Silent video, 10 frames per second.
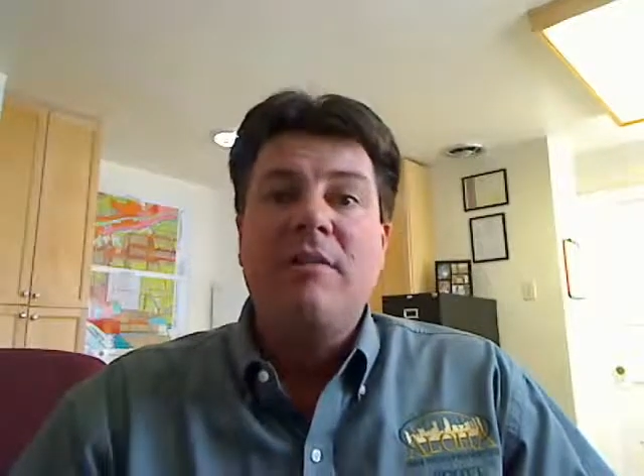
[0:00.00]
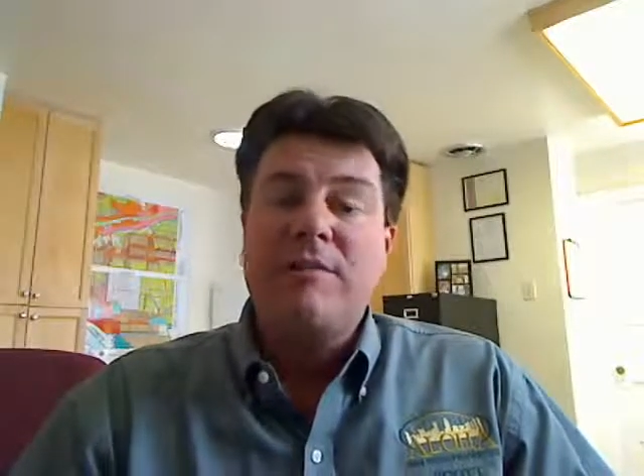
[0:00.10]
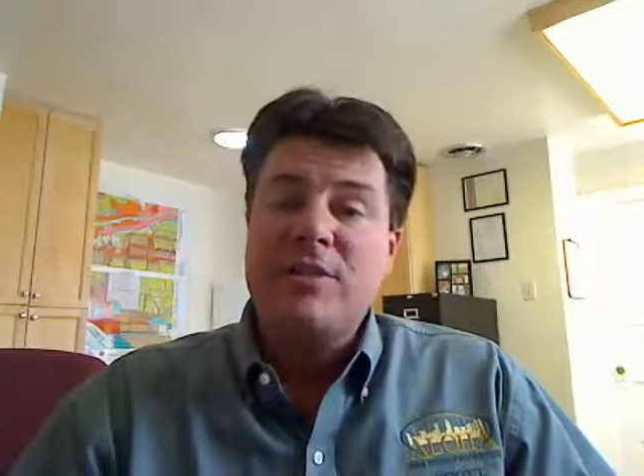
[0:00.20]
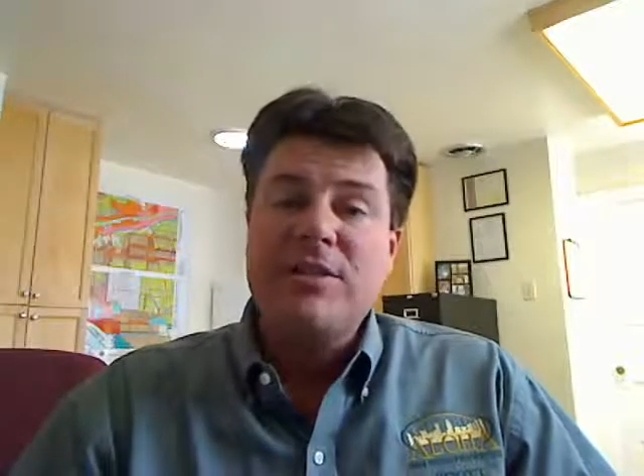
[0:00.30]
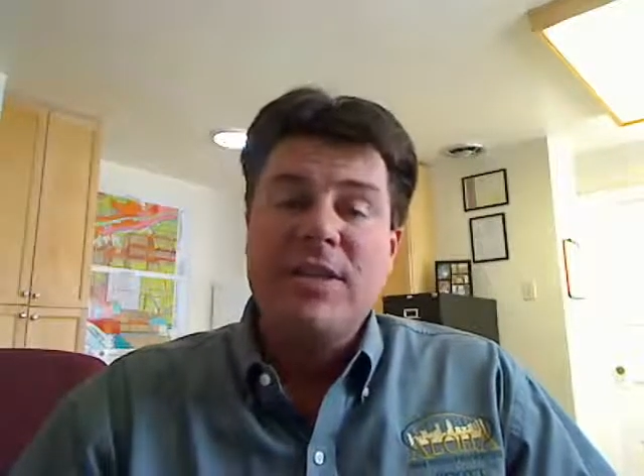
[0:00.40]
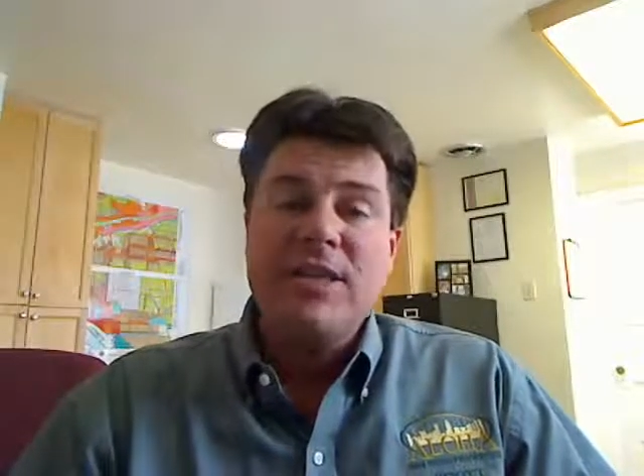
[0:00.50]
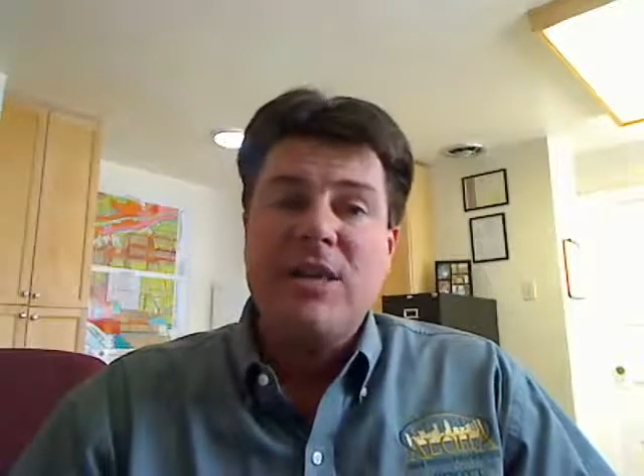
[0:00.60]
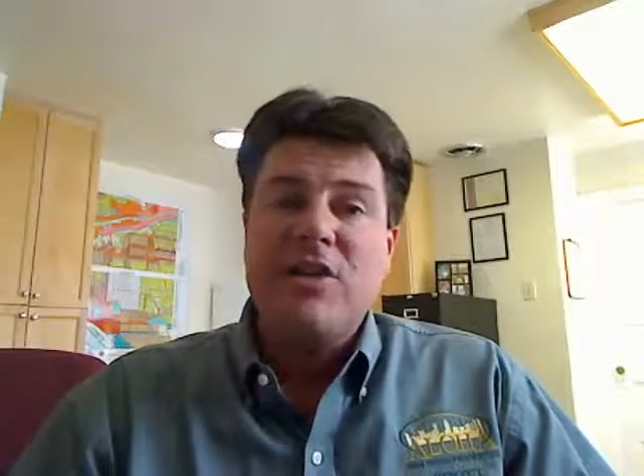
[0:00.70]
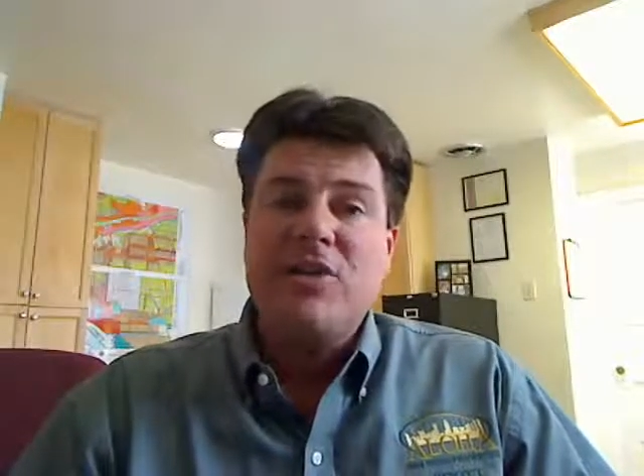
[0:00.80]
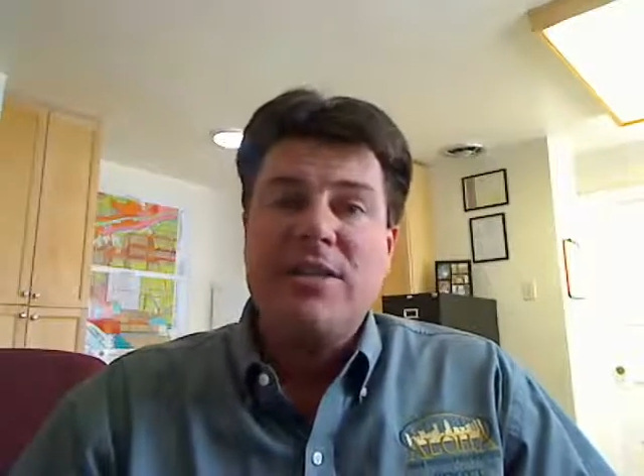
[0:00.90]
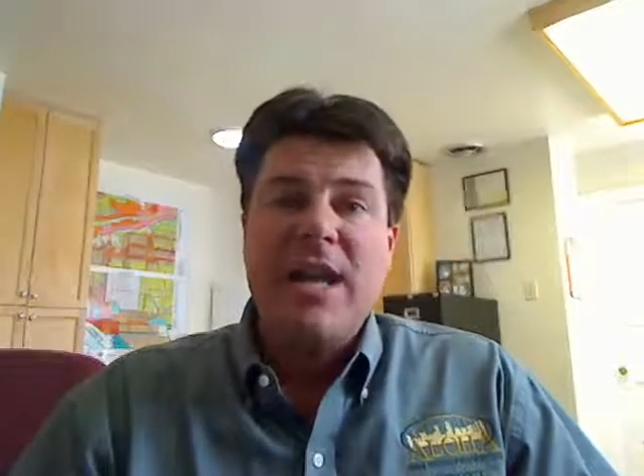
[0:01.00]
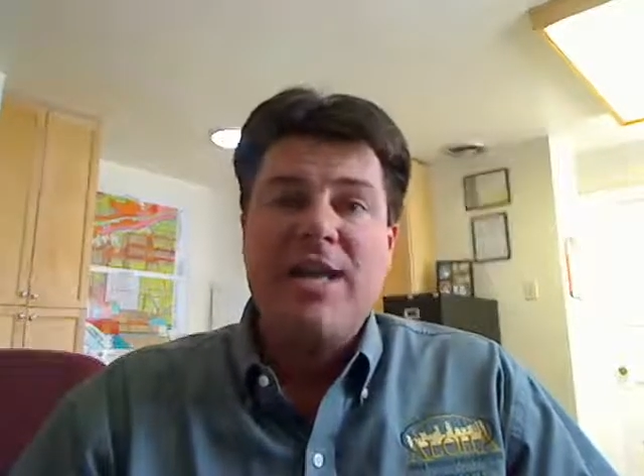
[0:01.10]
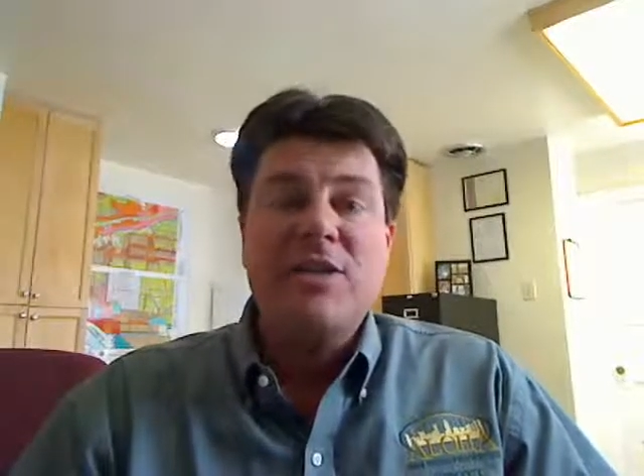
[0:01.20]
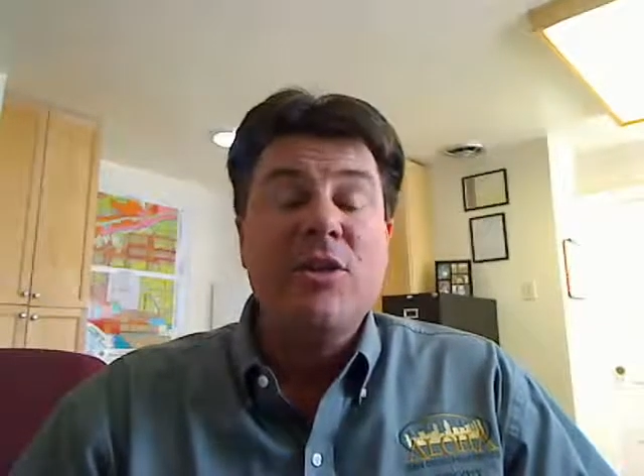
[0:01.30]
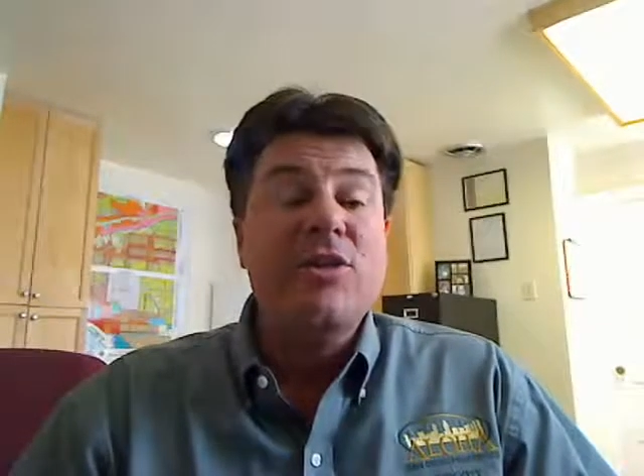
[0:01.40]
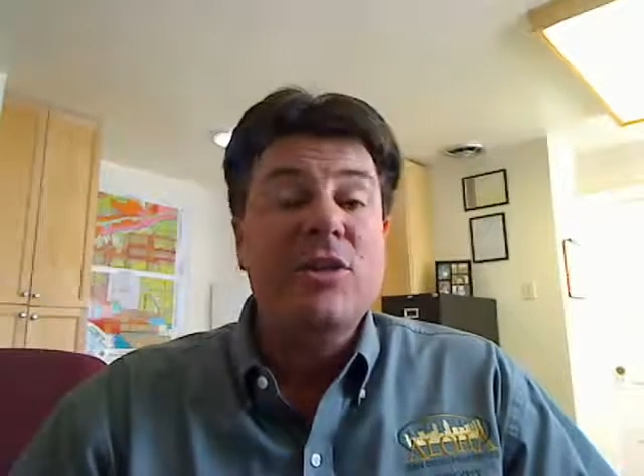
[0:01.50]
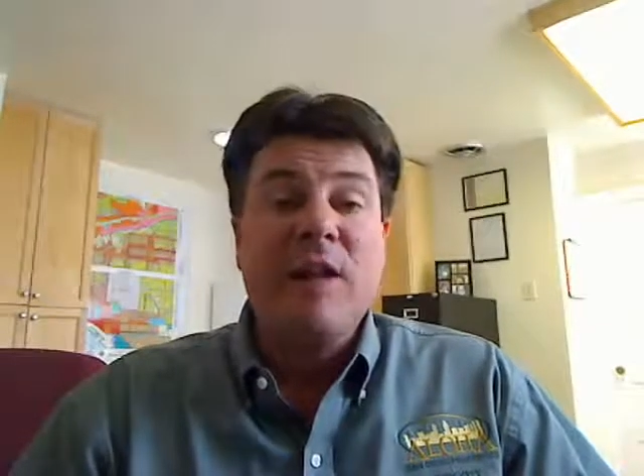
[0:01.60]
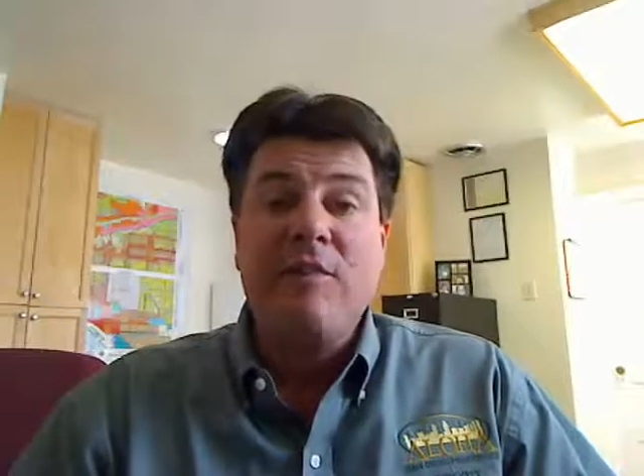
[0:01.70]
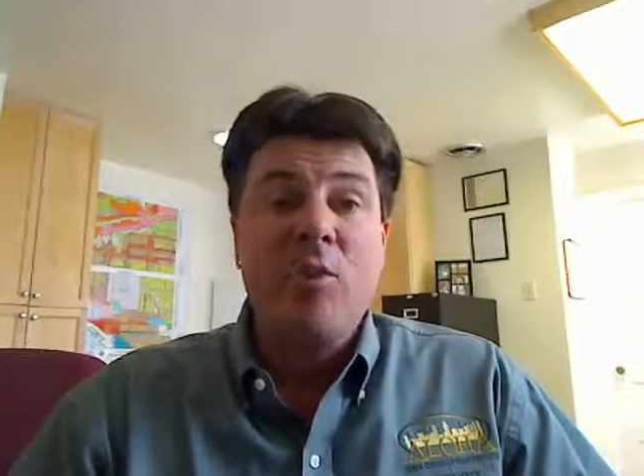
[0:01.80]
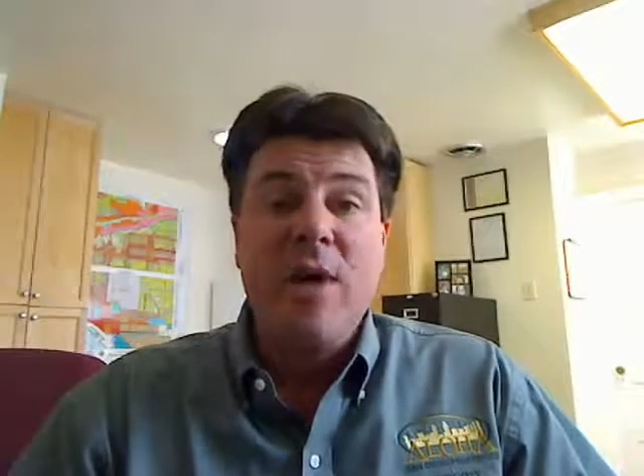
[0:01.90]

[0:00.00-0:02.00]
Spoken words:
First thing to understand is there are several